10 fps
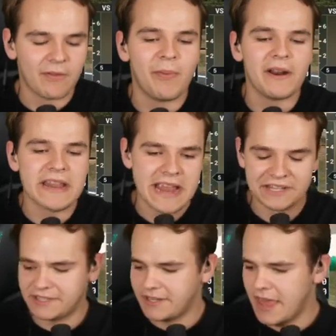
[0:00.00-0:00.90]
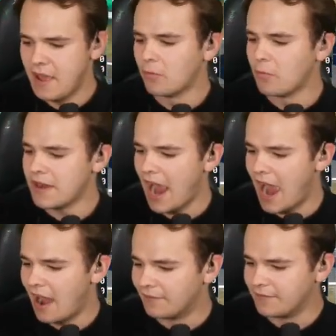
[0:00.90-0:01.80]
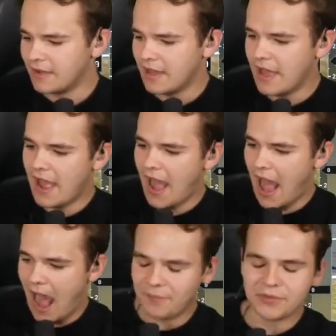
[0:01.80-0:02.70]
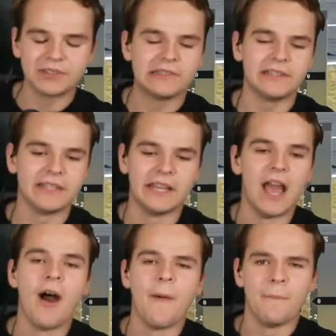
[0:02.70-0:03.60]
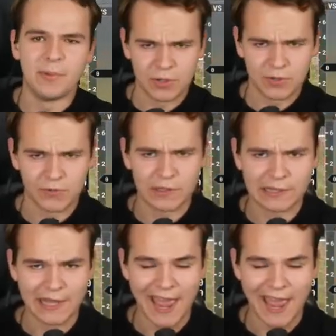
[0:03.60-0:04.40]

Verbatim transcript: Everybody, yes, we have absolutely beautifully